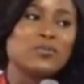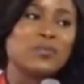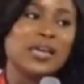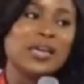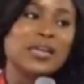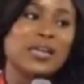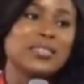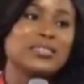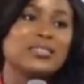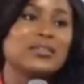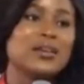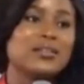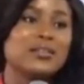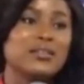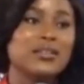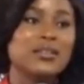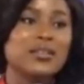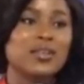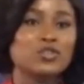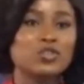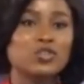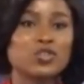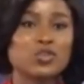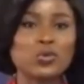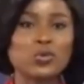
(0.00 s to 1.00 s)
and I started
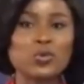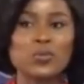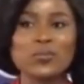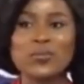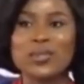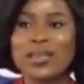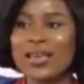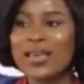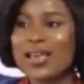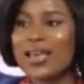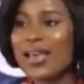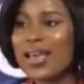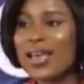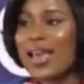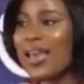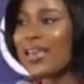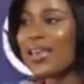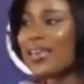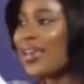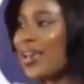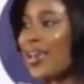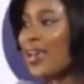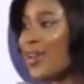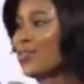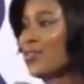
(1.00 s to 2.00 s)
that show. A
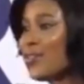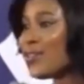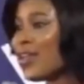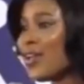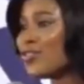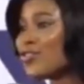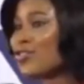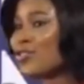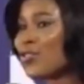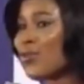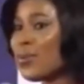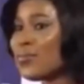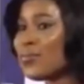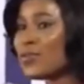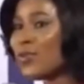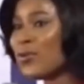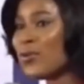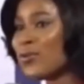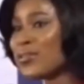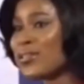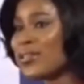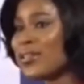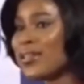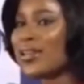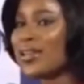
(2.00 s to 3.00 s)
year into that show, I'm
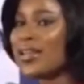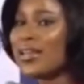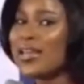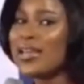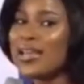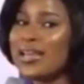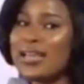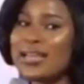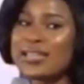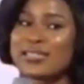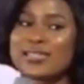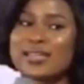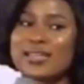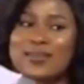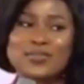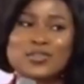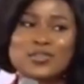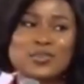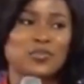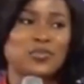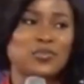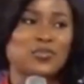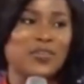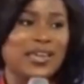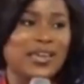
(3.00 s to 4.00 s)
told, it's time
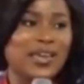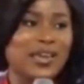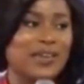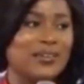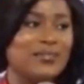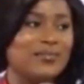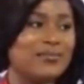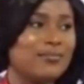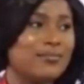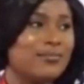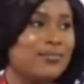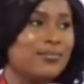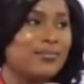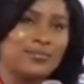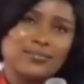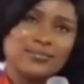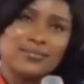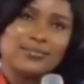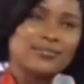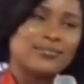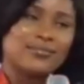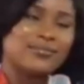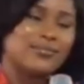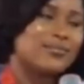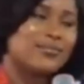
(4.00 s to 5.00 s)
to move again.
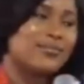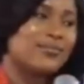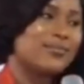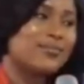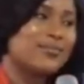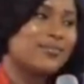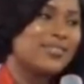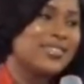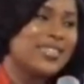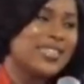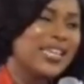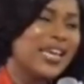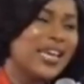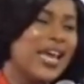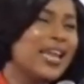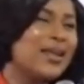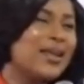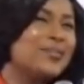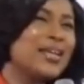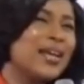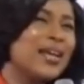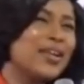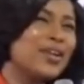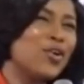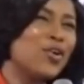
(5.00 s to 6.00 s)
And
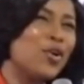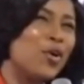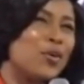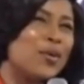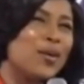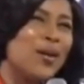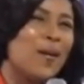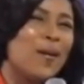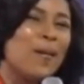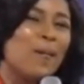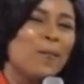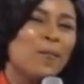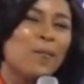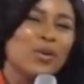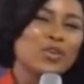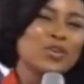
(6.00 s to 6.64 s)
I'm telling God, but you